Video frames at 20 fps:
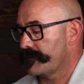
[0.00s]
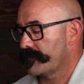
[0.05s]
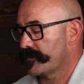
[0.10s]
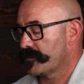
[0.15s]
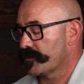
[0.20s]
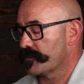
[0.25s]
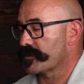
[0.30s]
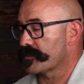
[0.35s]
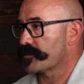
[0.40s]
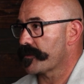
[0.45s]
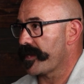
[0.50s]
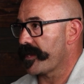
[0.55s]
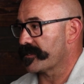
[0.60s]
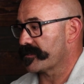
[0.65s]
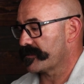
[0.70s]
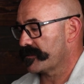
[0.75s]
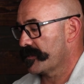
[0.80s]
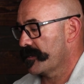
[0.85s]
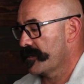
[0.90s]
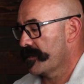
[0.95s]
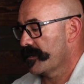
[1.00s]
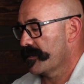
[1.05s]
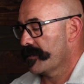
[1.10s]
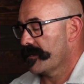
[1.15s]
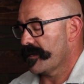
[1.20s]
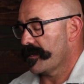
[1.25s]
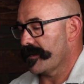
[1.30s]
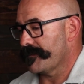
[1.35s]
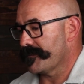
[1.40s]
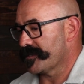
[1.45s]
address.
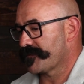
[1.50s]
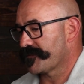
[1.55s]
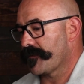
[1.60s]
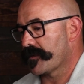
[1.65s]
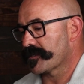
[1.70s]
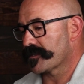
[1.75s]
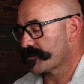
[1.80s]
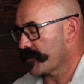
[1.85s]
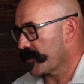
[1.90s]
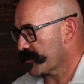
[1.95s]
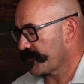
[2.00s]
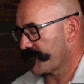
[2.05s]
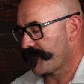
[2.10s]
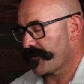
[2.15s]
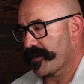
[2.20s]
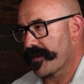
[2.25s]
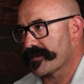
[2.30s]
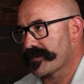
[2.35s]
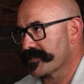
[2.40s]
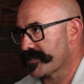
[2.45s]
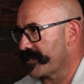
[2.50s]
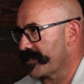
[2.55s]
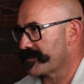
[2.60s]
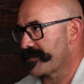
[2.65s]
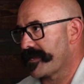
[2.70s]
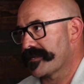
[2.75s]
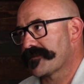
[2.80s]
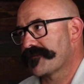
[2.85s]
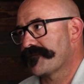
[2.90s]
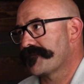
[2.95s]
As far as structure fires, yes,
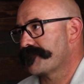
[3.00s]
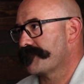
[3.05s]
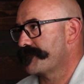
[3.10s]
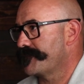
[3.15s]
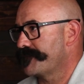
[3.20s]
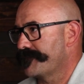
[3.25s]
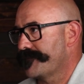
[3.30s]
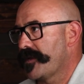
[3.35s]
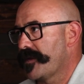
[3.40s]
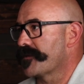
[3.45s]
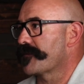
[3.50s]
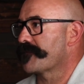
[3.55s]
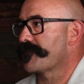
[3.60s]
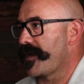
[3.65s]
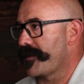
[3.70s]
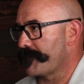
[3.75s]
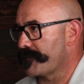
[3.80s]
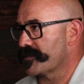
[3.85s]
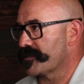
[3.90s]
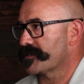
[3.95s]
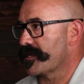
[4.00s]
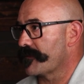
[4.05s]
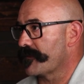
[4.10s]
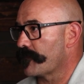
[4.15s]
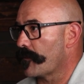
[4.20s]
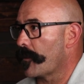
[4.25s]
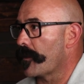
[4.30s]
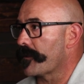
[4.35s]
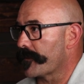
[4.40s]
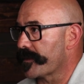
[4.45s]
that's under 5% of
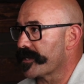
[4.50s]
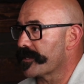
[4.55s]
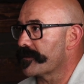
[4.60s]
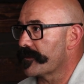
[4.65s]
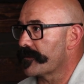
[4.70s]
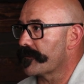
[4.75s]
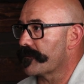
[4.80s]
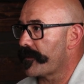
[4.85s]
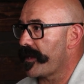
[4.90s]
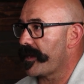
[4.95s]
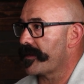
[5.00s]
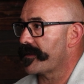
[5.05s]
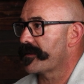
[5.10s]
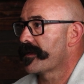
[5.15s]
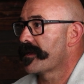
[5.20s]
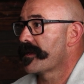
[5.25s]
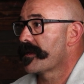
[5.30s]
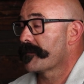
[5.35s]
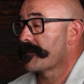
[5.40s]
what we do, right?